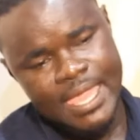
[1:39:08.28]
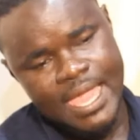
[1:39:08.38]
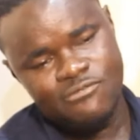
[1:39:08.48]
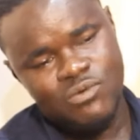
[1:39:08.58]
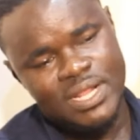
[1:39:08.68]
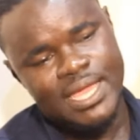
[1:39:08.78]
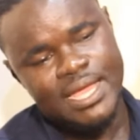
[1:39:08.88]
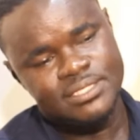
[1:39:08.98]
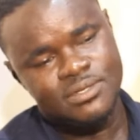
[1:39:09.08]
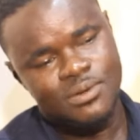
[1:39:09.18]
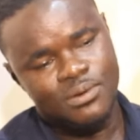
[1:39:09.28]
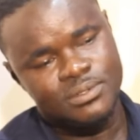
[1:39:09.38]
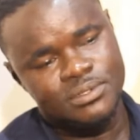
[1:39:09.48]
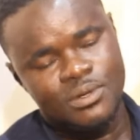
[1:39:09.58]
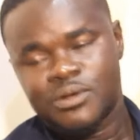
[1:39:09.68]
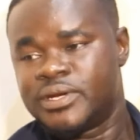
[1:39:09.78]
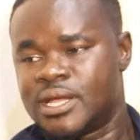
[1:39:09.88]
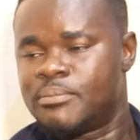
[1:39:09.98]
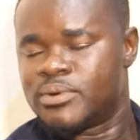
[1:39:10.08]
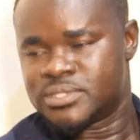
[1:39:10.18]
I have one cousin called Godwin
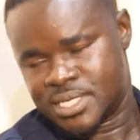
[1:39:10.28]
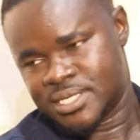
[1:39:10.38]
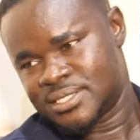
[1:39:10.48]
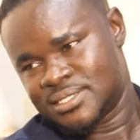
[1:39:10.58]
Amponsa.